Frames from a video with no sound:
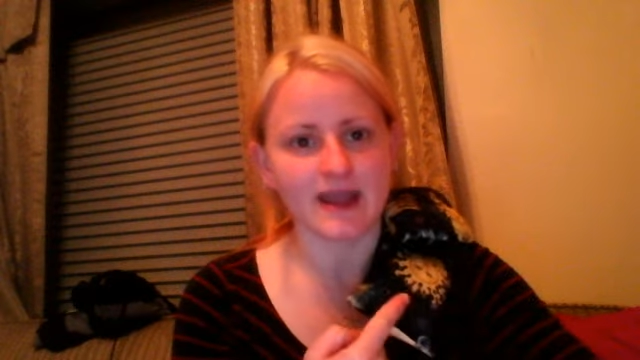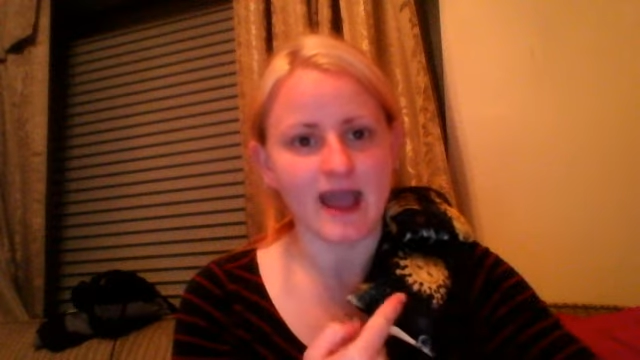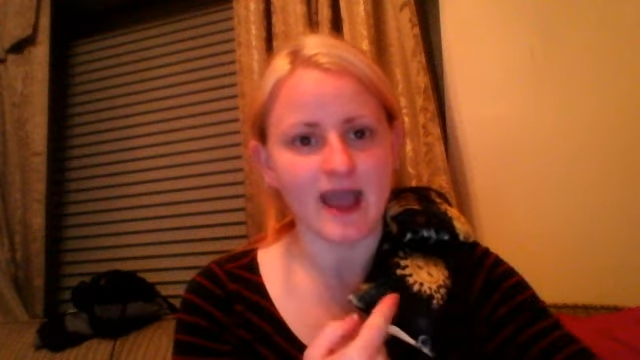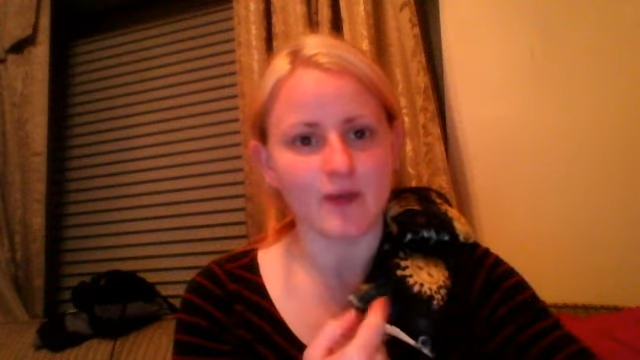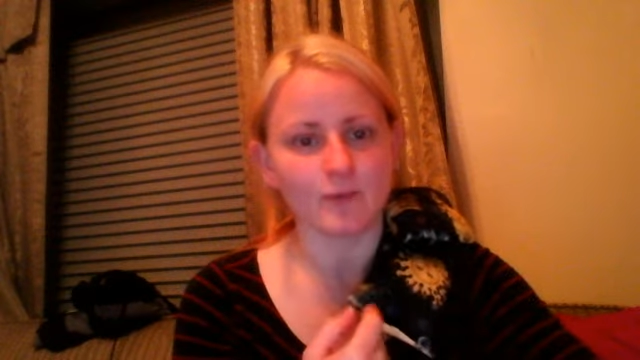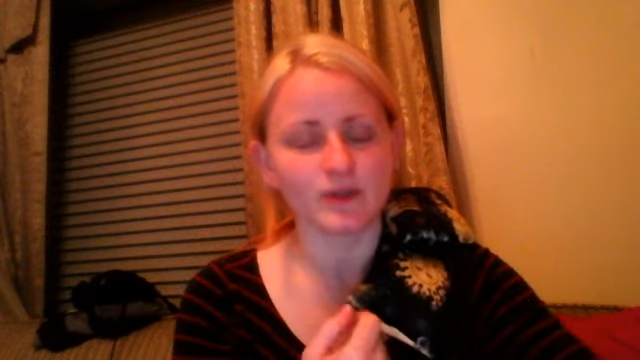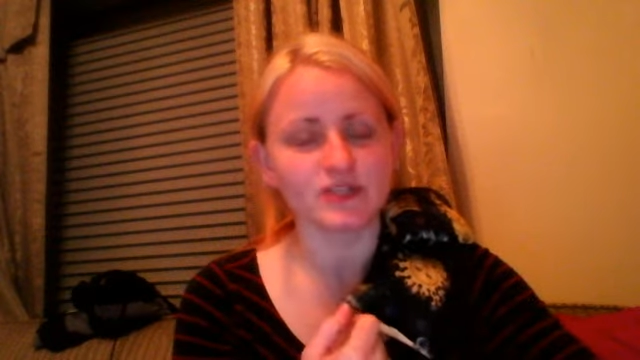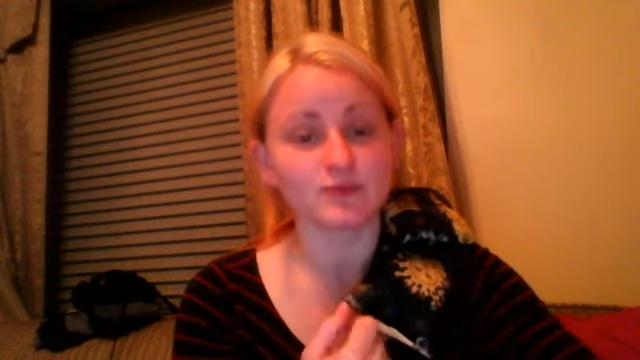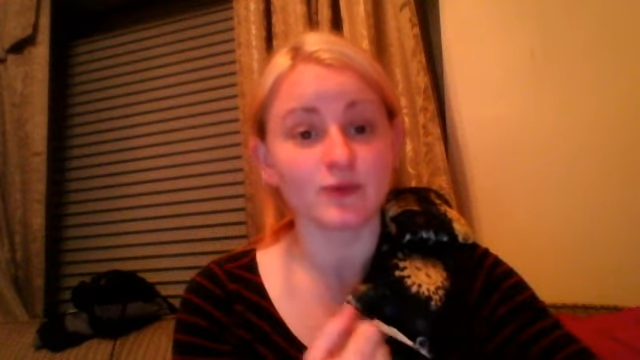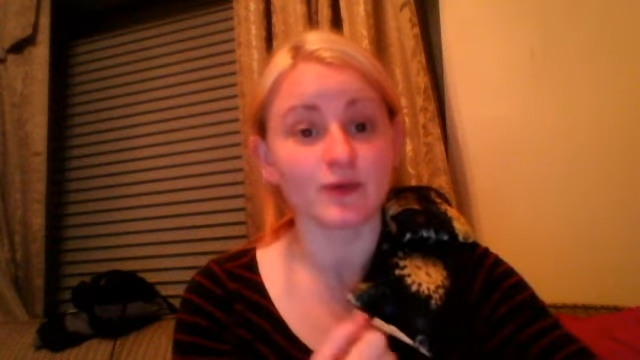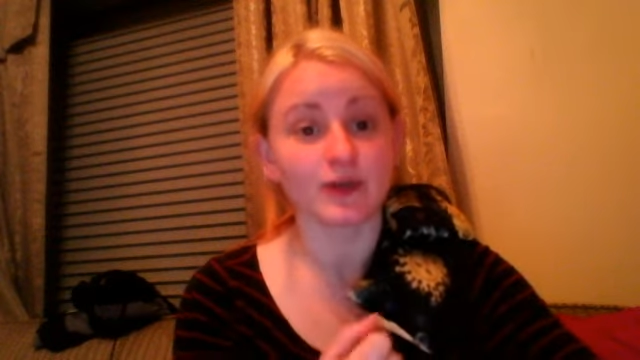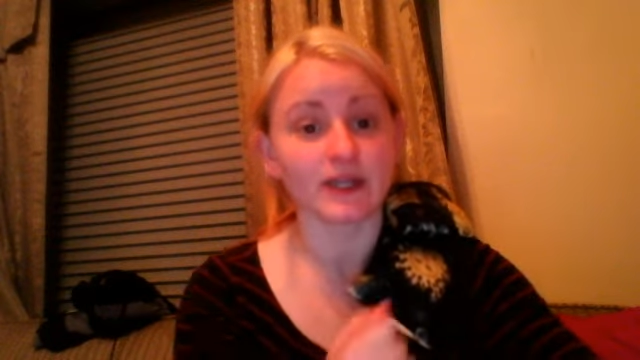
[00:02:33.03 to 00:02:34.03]
at which
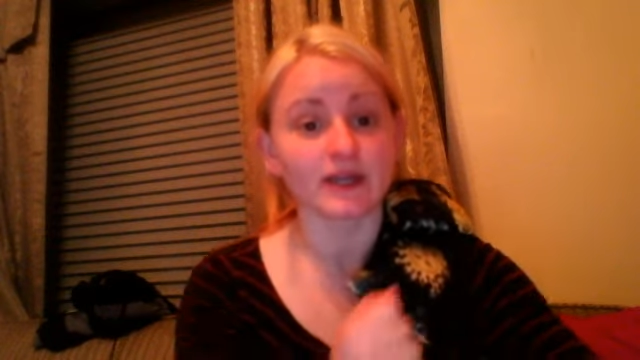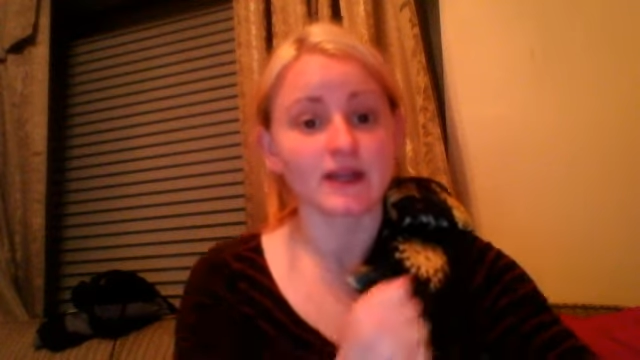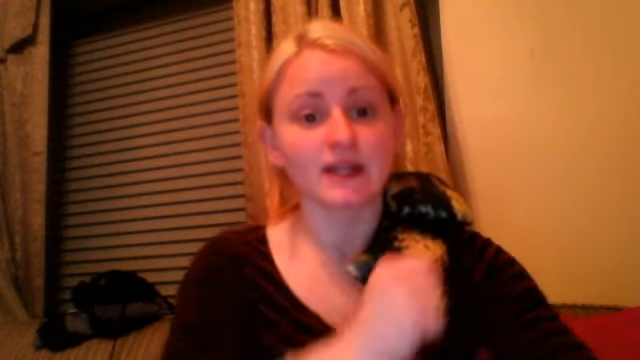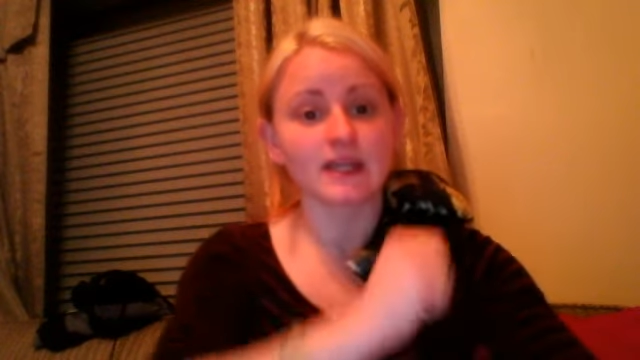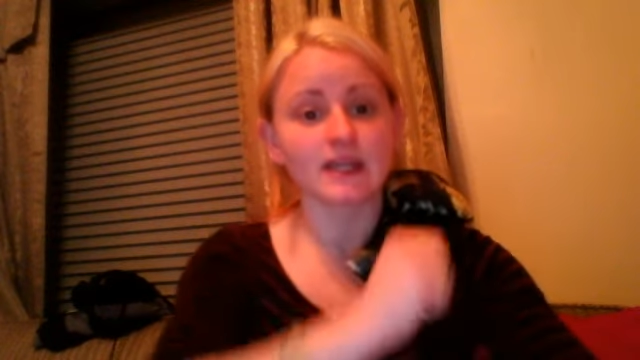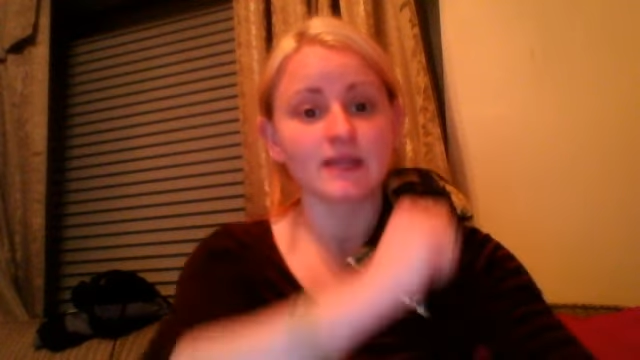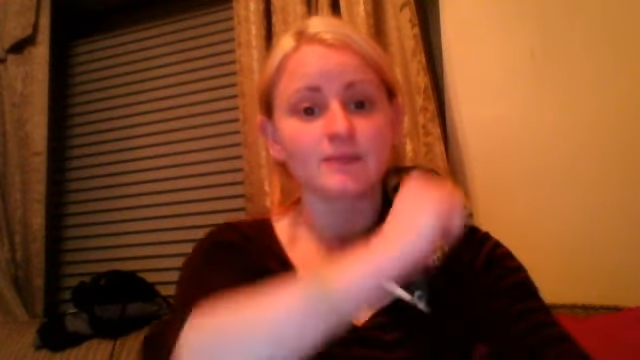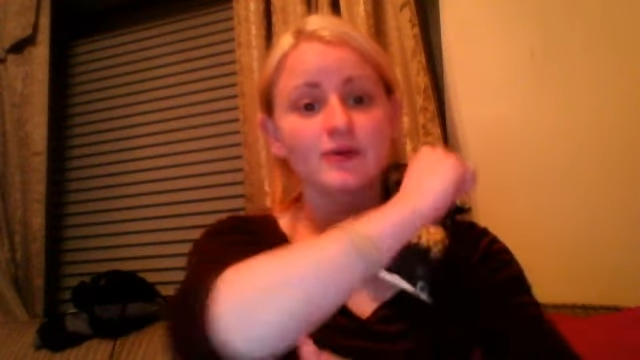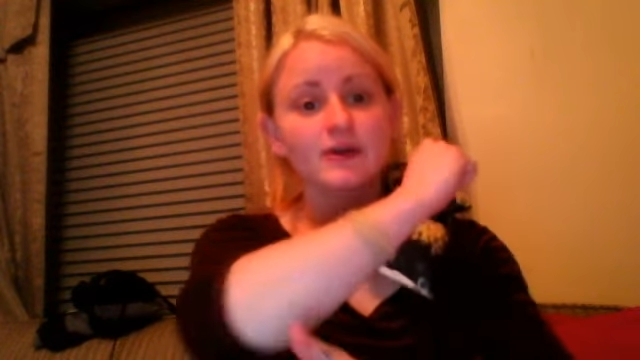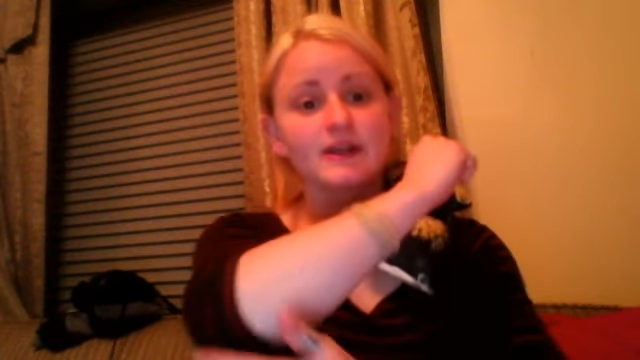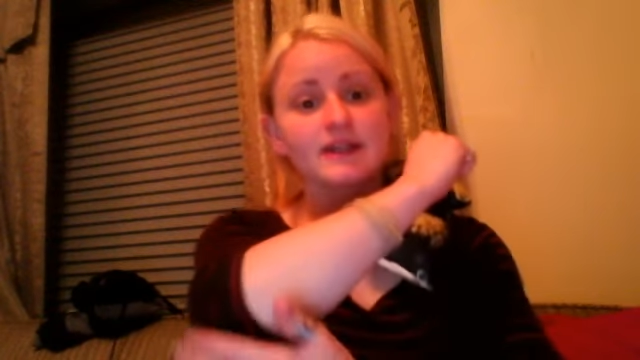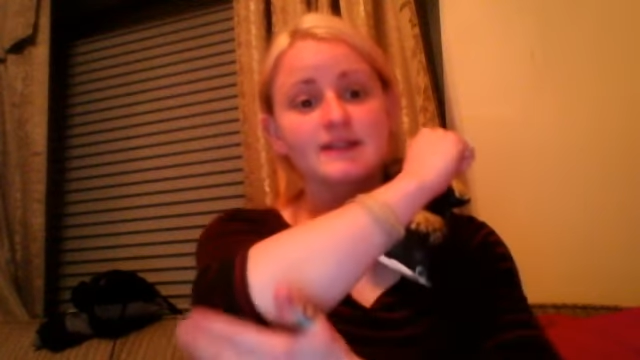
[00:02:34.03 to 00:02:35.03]
point he
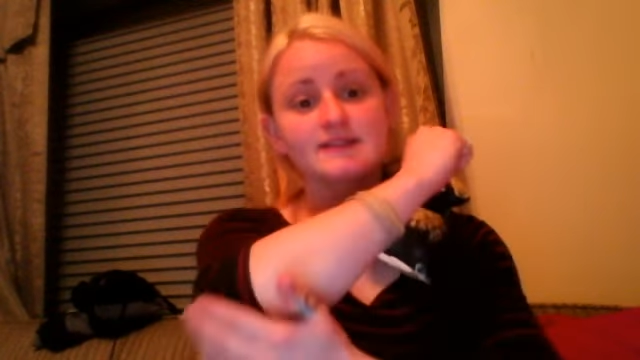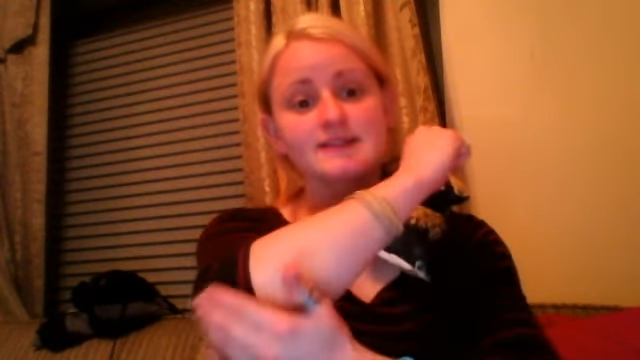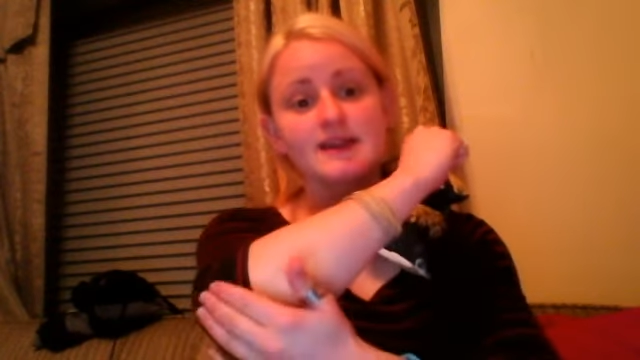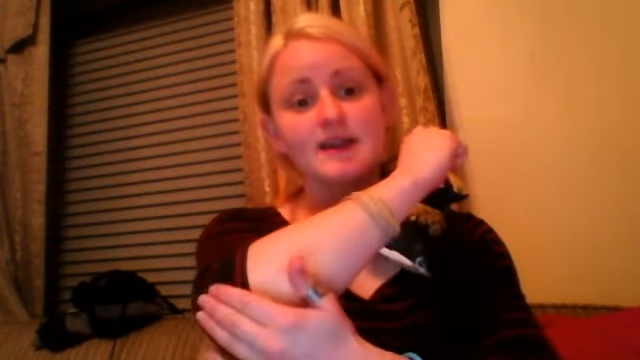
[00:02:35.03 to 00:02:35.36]
put his